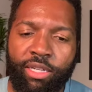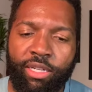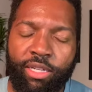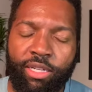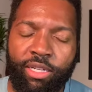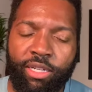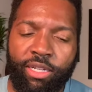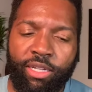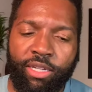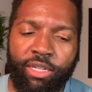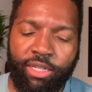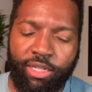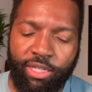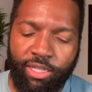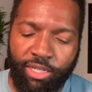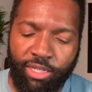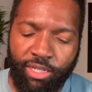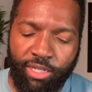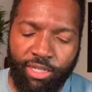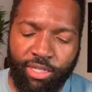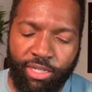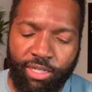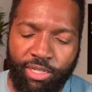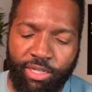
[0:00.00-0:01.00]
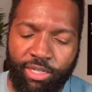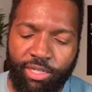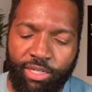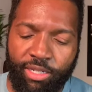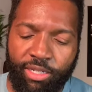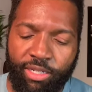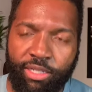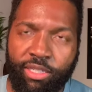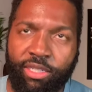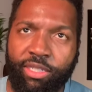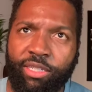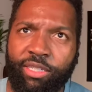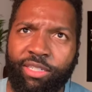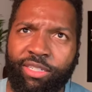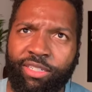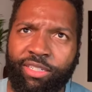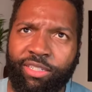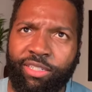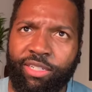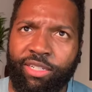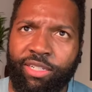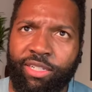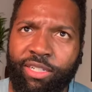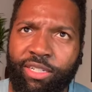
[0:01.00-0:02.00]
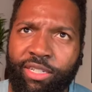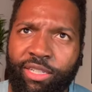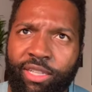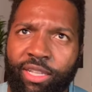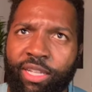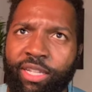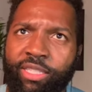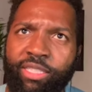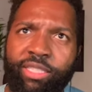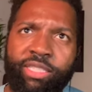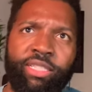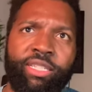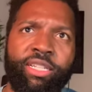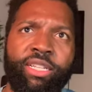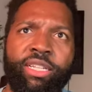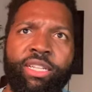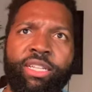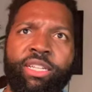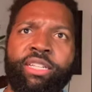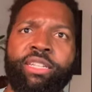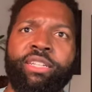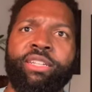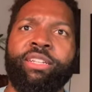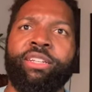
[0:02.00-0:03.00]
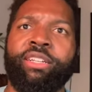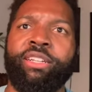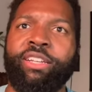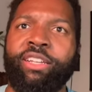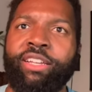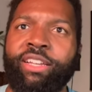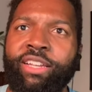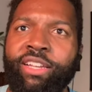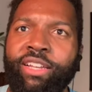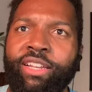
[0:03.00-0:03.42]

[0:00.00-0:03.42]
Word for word: Let's see if I can.